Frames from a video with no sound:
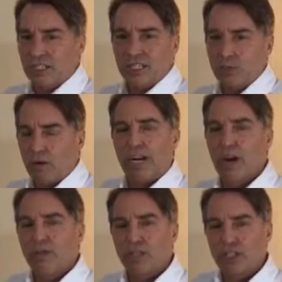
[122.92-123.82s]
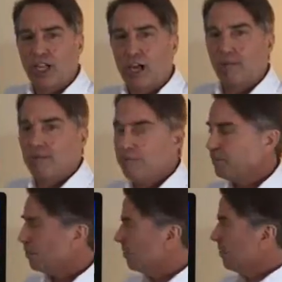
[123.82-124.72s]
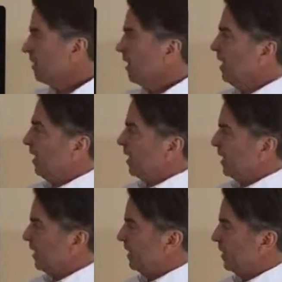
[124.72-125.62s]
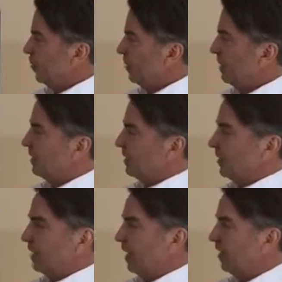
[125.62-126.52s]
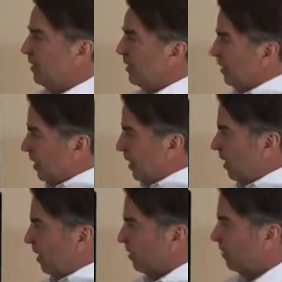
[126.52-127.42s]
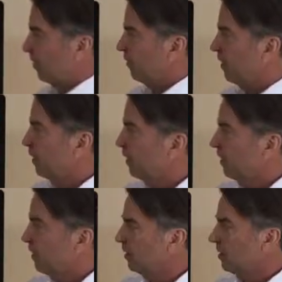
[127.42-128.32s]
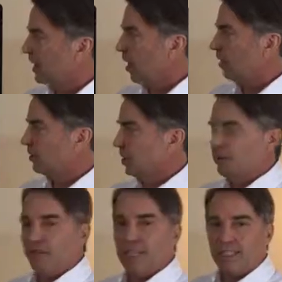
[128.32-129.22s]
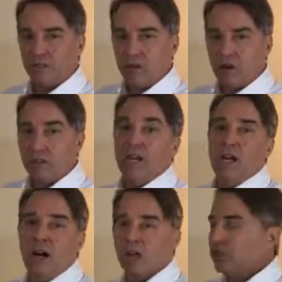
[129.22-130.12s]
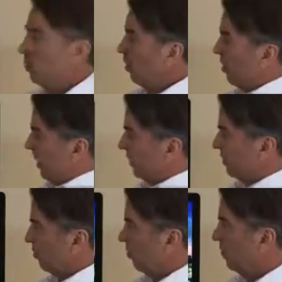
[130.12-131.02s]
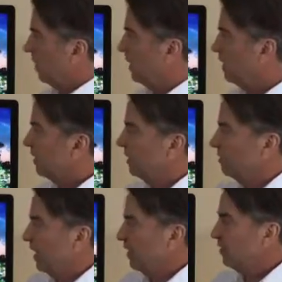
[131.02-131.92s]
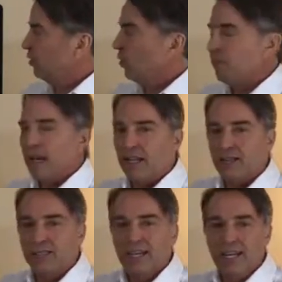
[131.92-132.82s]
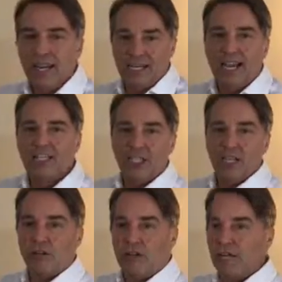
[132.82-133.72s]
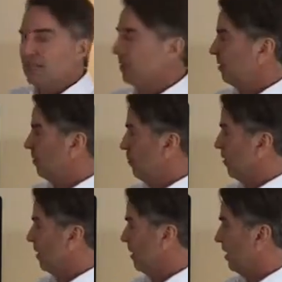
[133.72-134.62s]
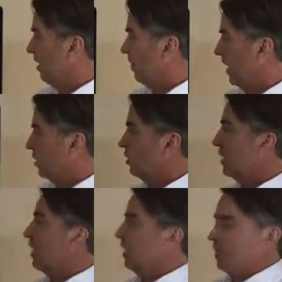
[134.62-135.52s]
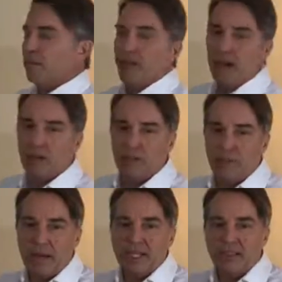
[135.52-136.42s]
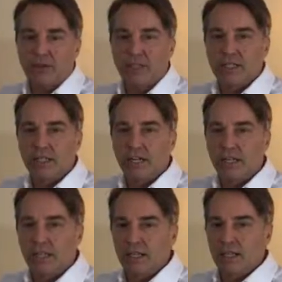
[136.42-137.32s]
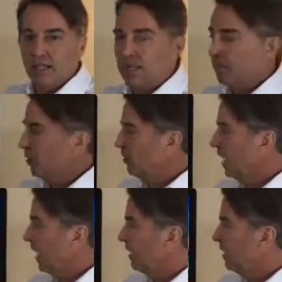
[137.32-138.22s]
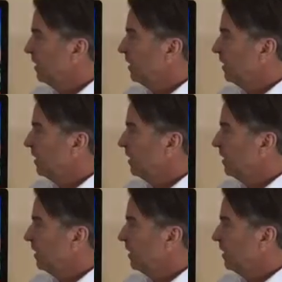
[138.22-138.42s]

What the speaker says: just is right off the shelf. And then the other piece is that on the southern facing walls are solar panels. The roofing is made of solar panels, and that generates more than enough energy to power the bank during a typical day.